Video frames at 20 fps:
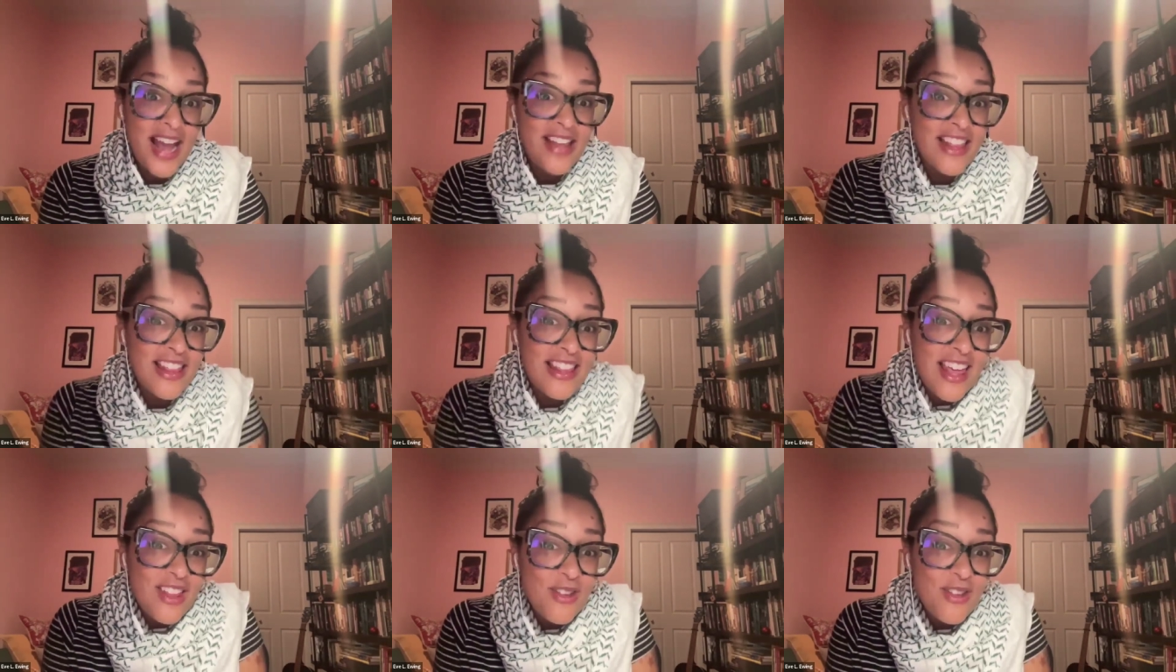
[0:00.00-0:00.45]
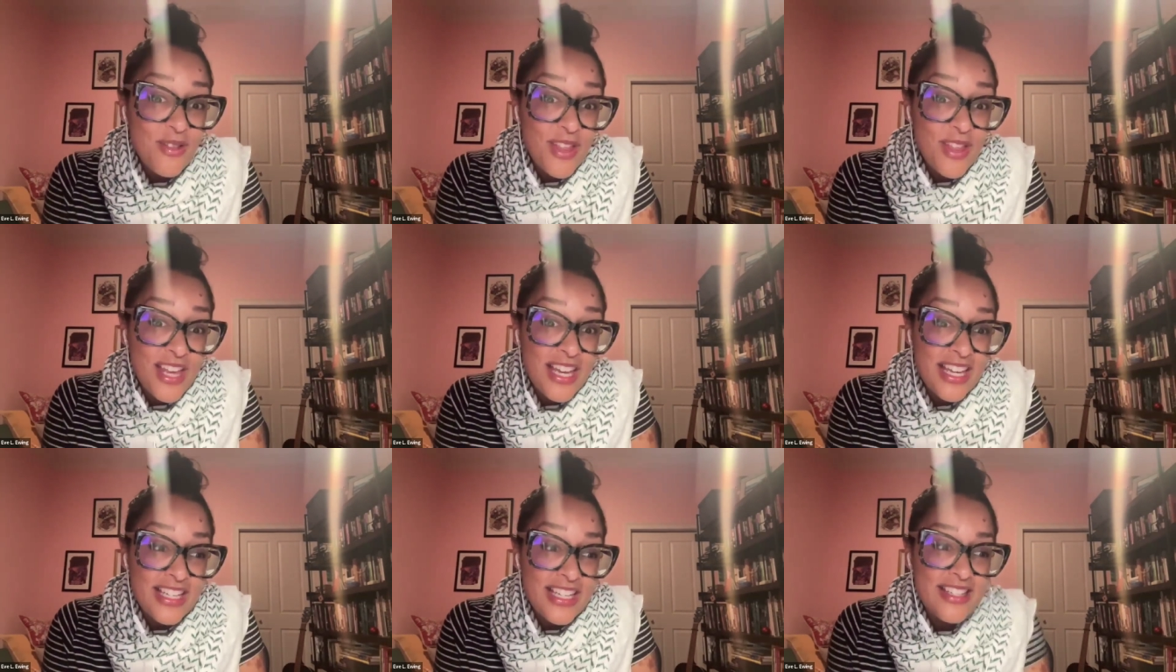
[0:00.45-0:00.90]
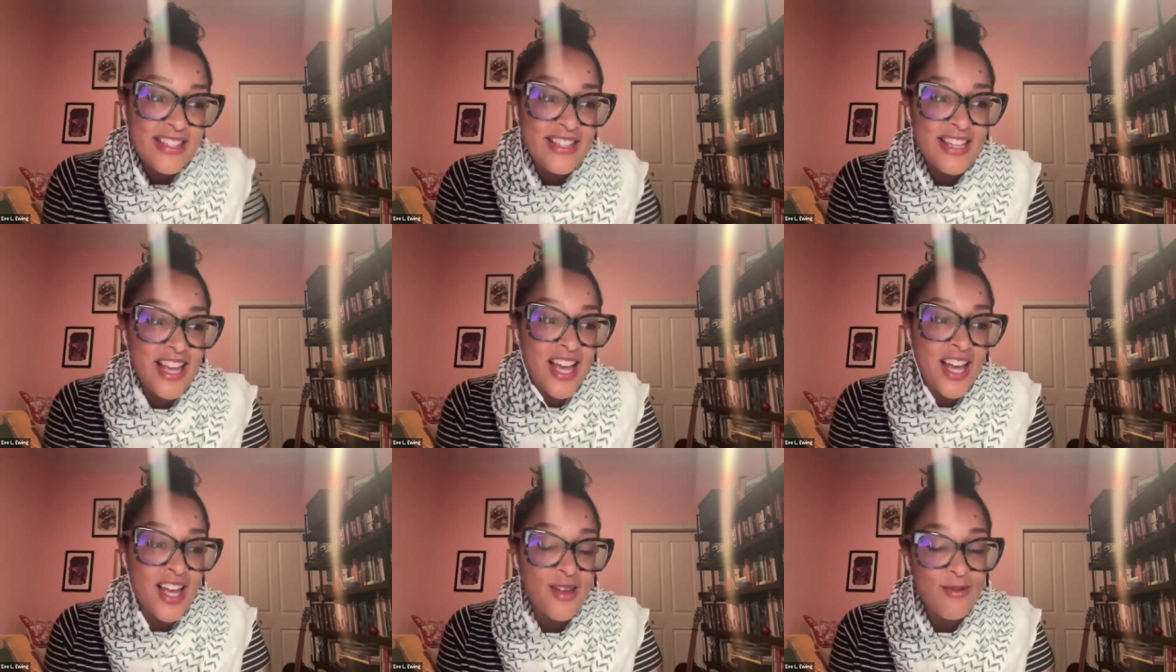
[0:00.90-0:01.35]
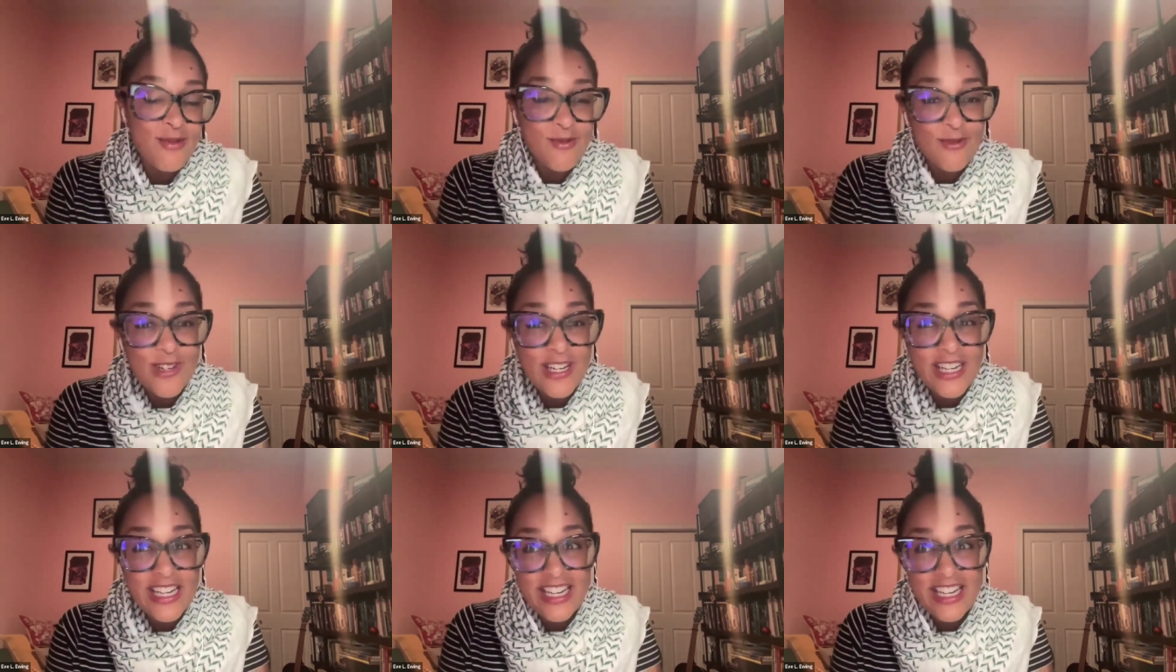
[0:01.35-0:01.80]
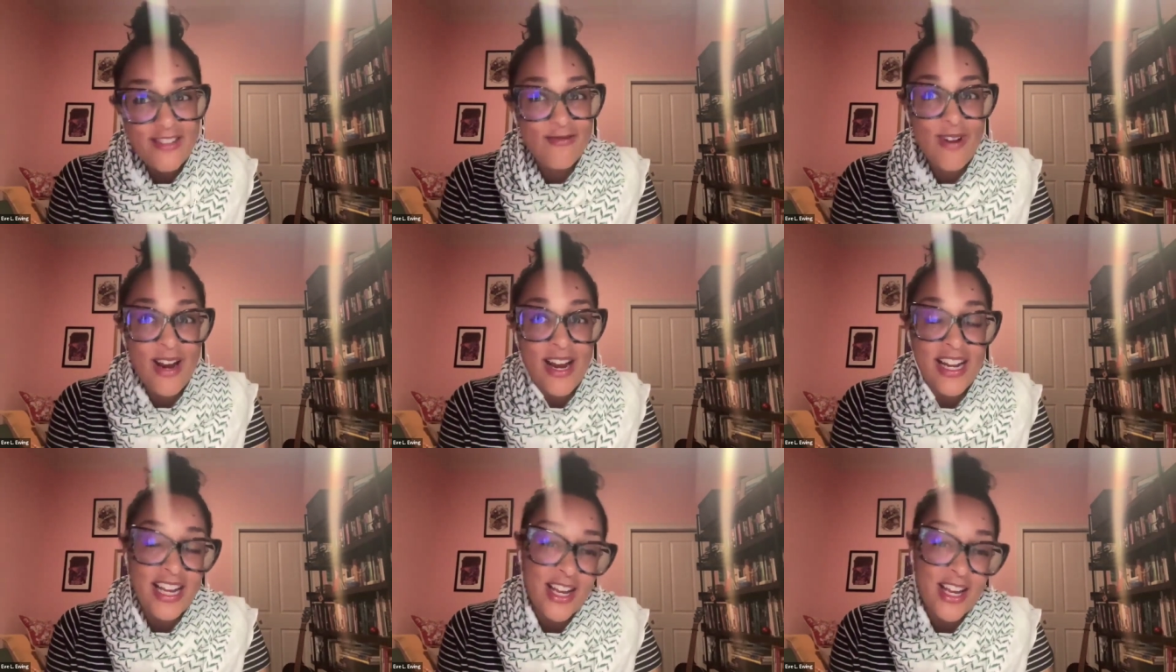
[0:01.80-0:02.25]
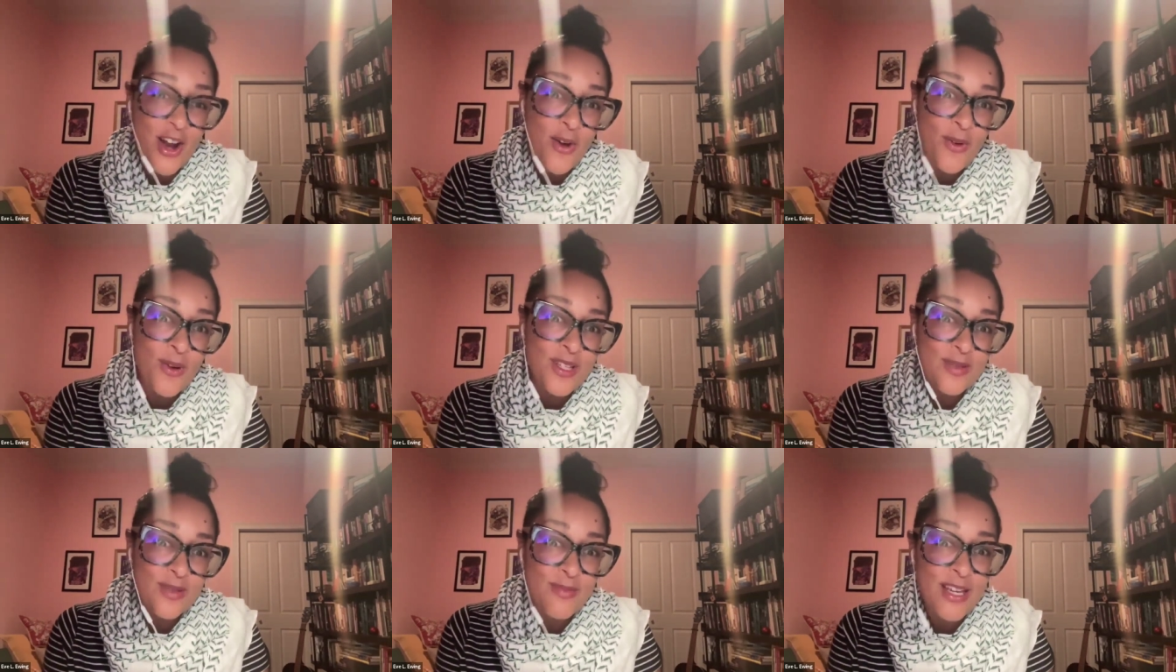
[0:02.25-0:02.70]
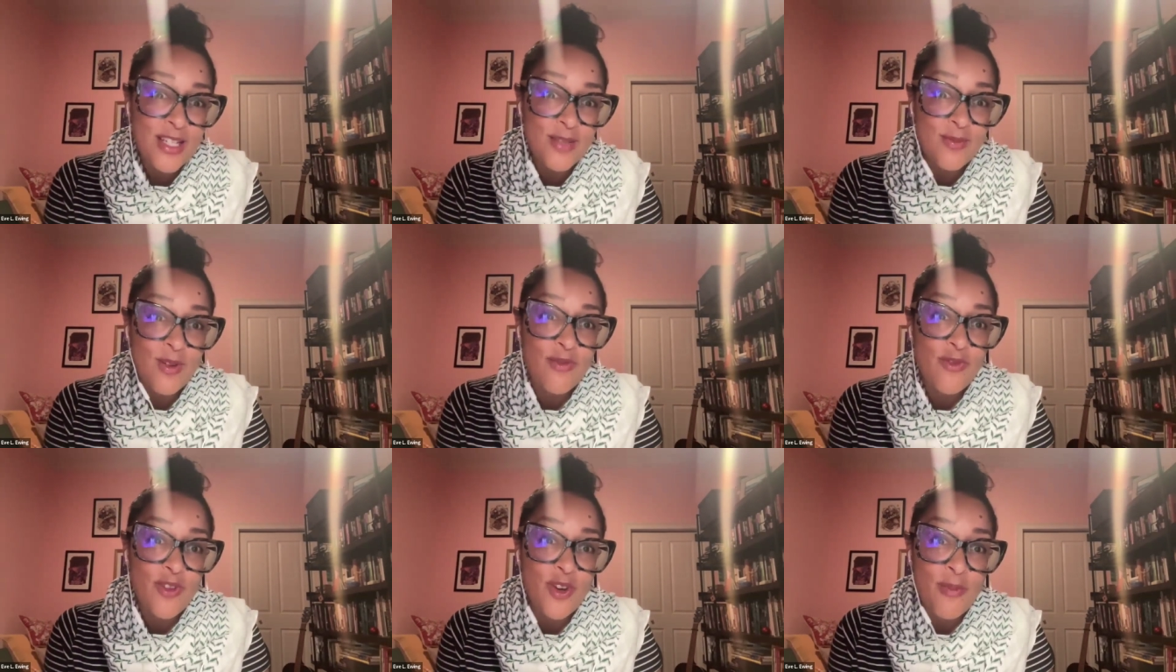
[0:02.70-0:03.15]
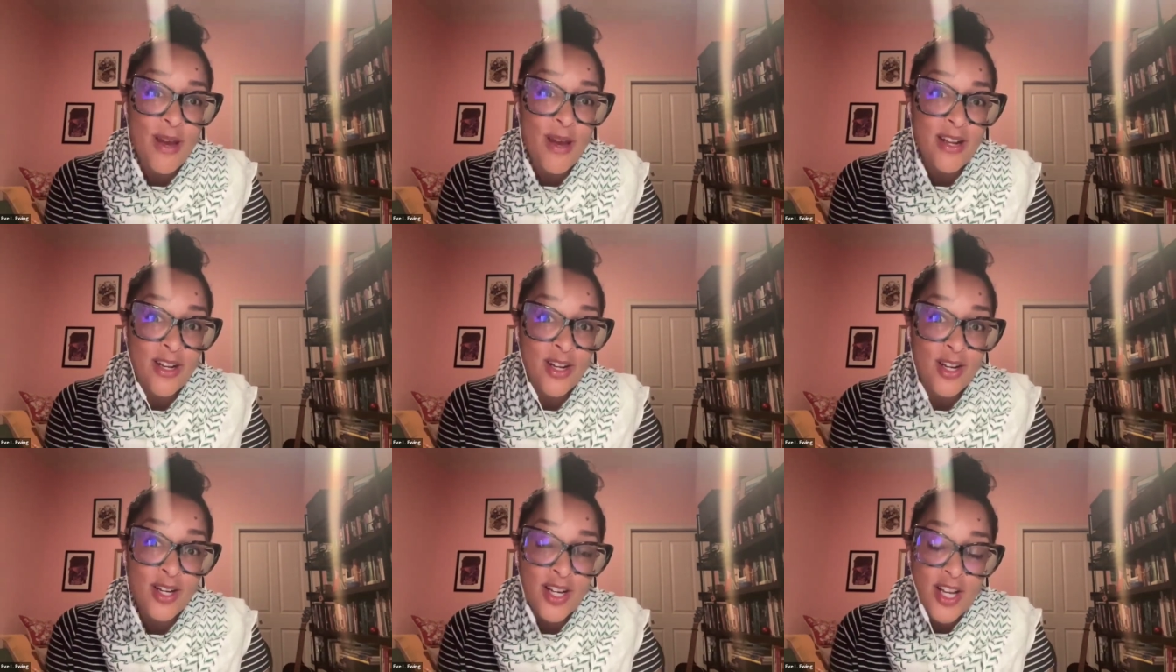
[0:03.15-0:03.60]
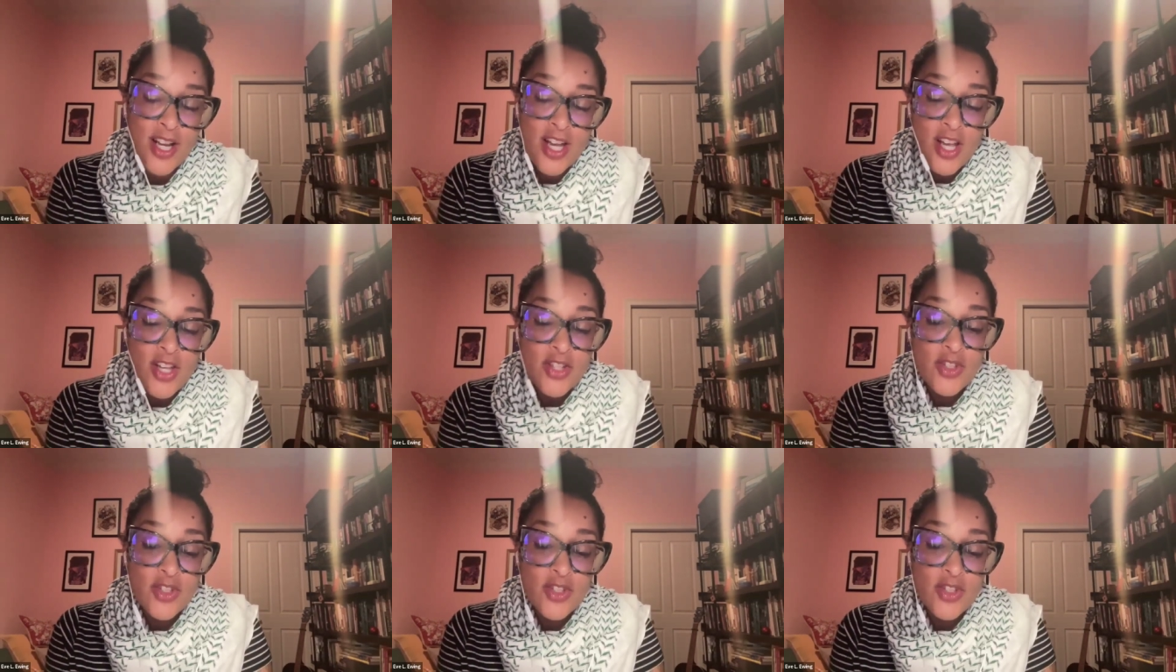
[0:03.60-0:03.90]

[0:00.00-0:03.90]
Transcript: And then the other thing is reading and writing always makes me feel better.